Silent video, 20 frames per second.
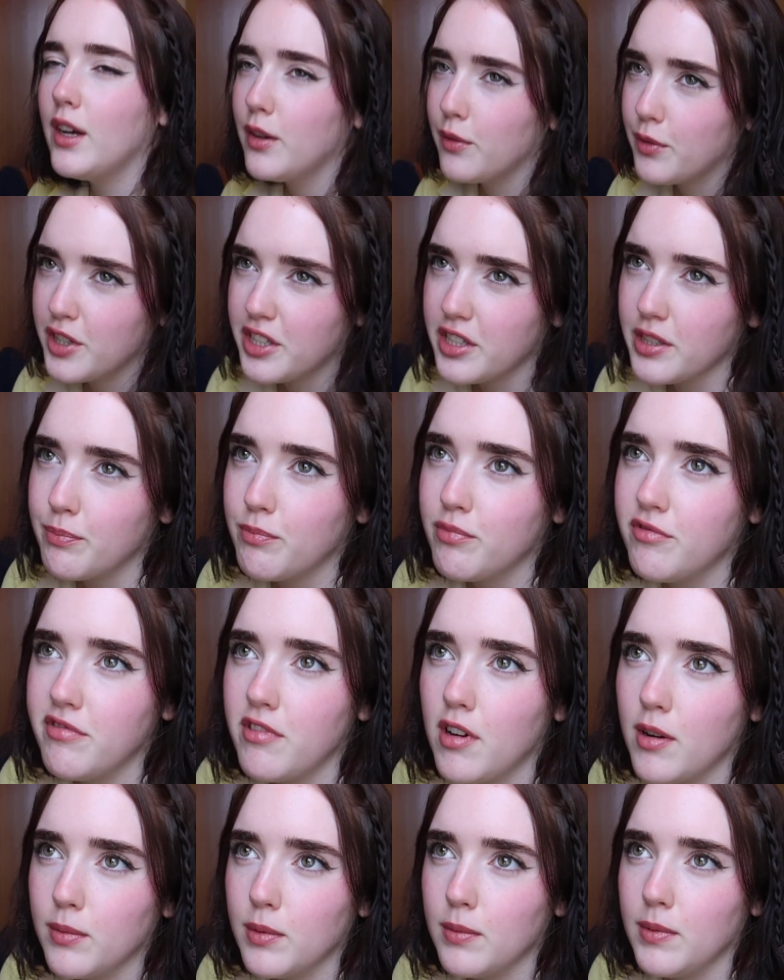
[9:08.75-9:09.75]
which is
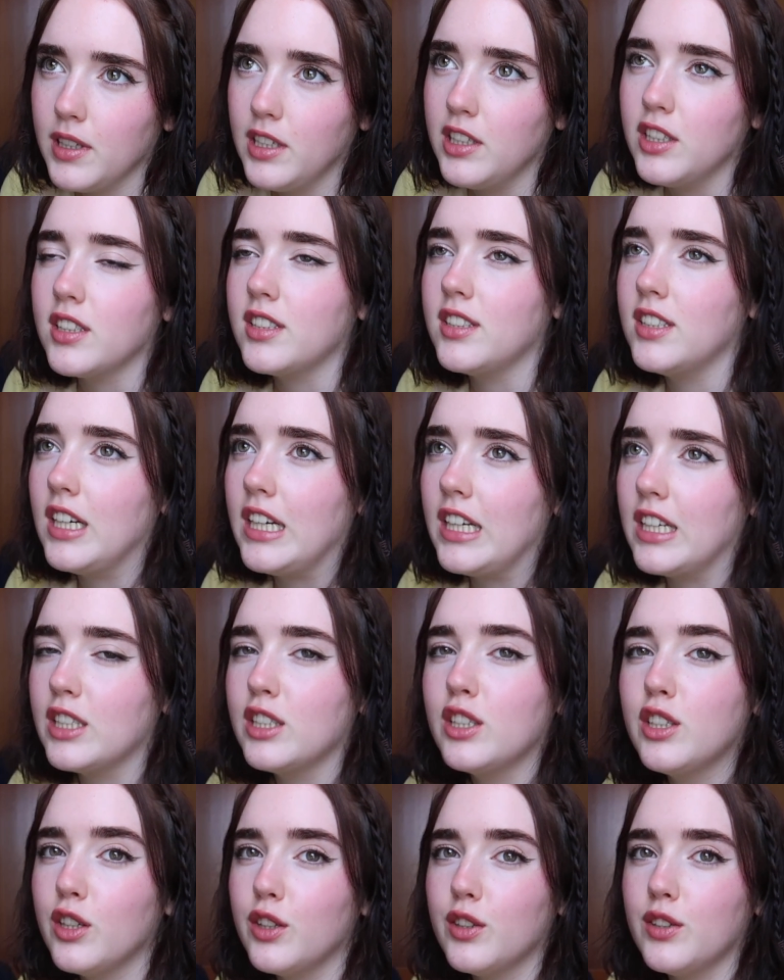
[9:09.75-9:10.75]
probably just an
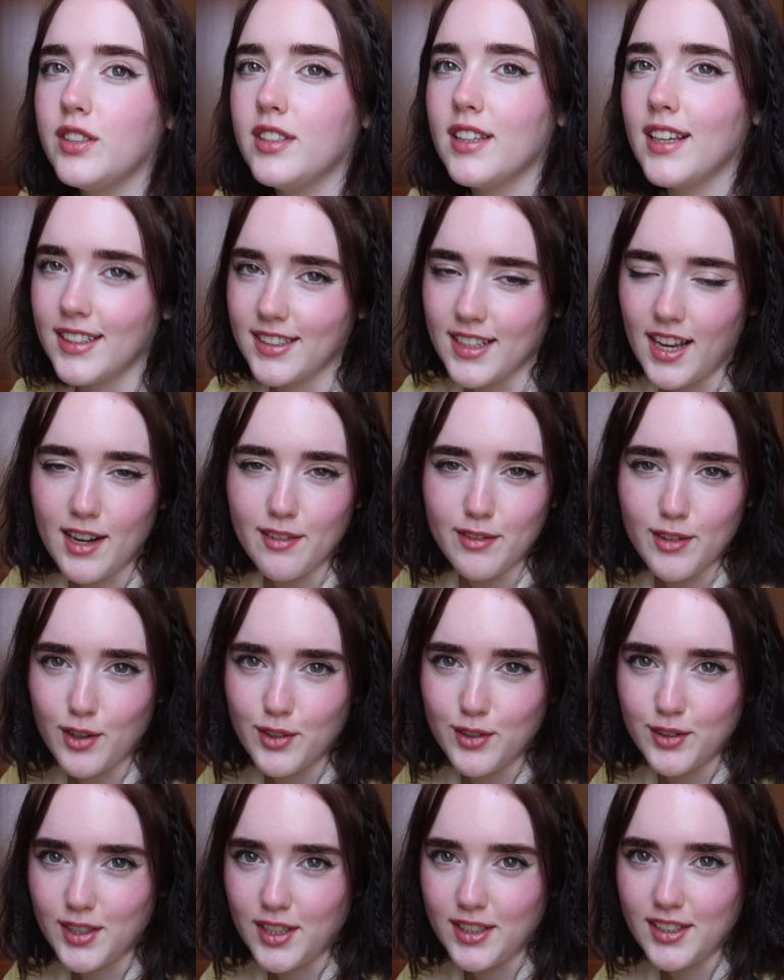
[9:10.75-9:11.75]
excuse, is that I've
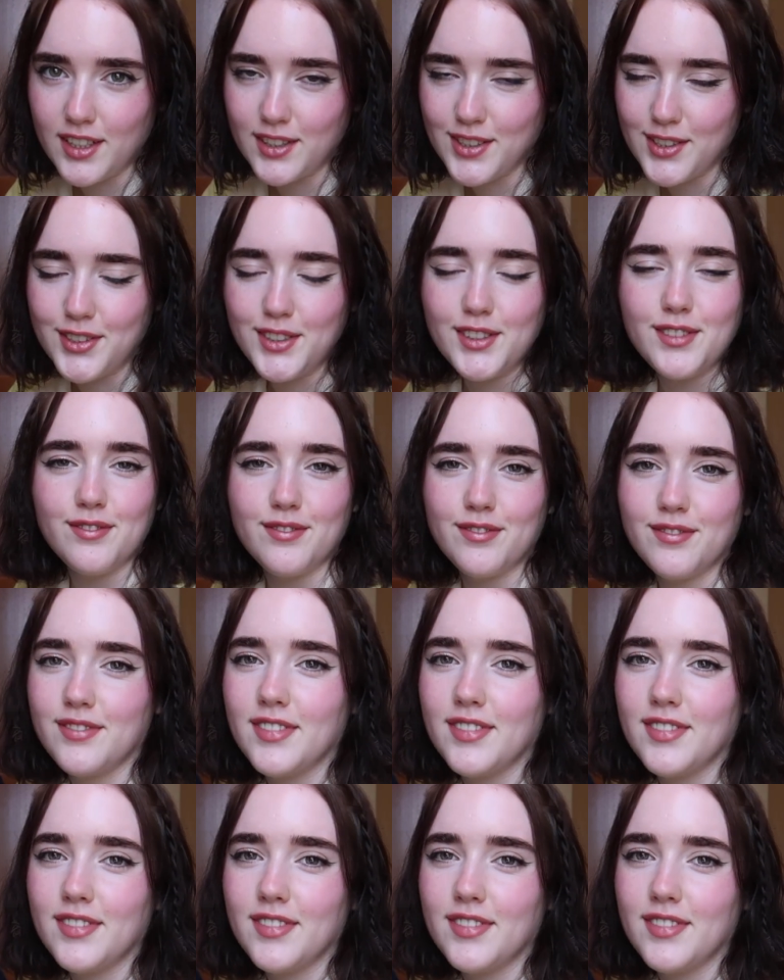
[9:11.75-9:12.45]
got no suntan lotion.